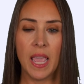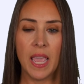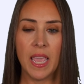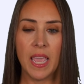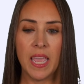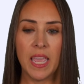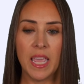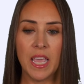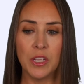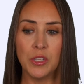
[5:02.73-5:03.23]

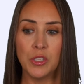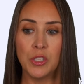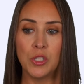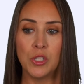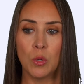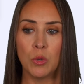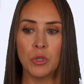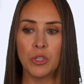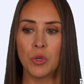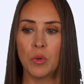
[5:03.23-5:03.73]
a
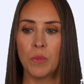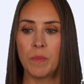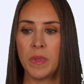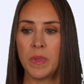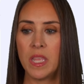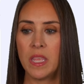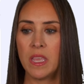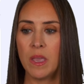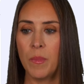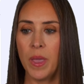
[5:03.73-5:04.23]
social
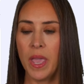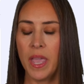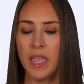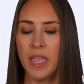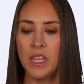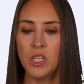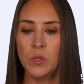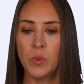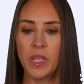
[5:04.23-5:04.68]
media page.